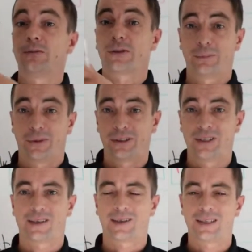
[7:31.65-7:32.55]
for the
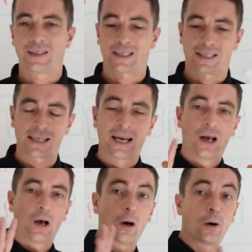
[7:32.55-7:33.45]
multi-site license.
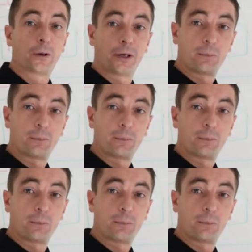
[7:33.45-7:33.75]
I